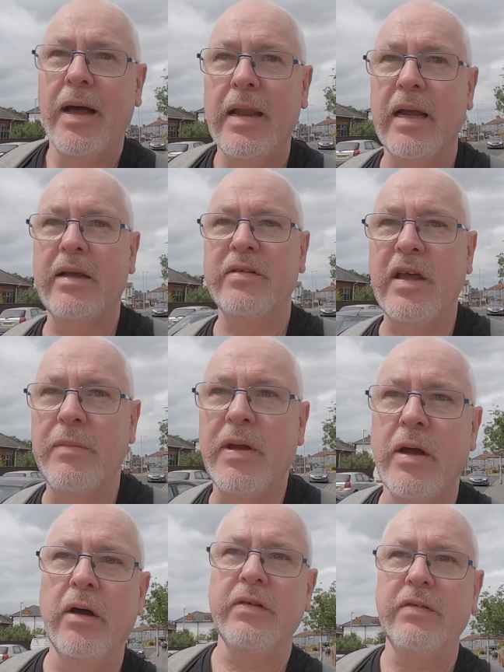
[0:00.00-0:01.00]
Like I say,
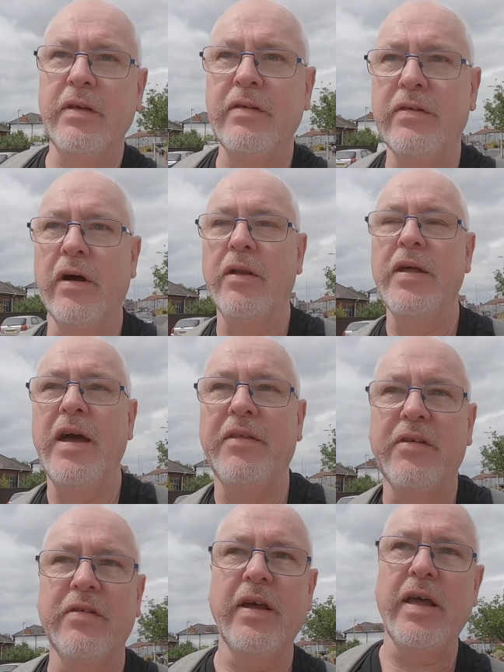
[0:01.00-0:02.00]
because this is all near
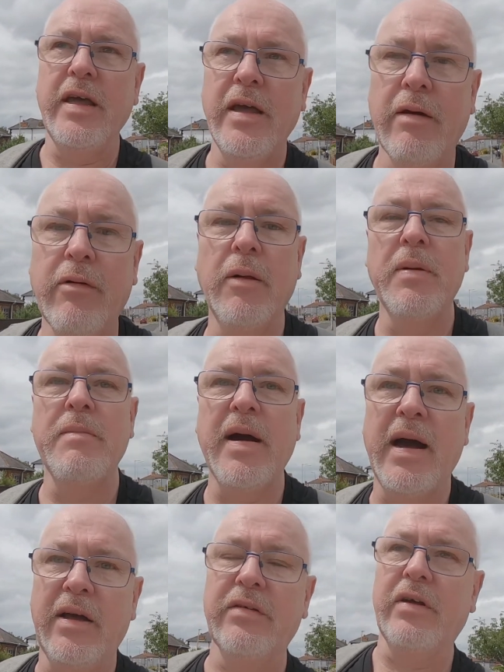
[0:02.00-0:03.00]
the sea, it will be
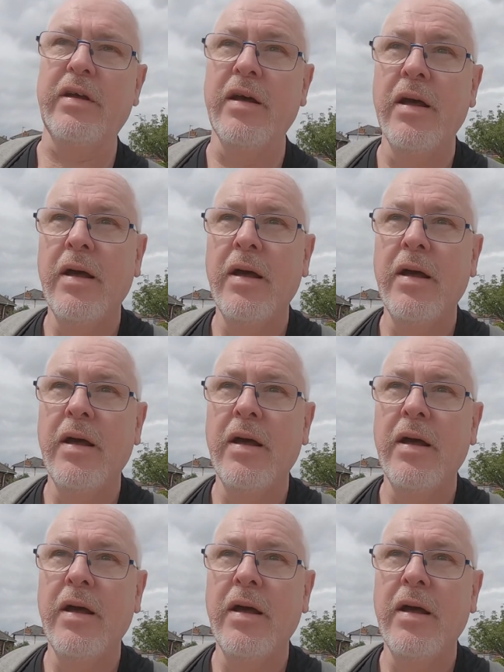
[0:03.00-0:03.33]
marshy,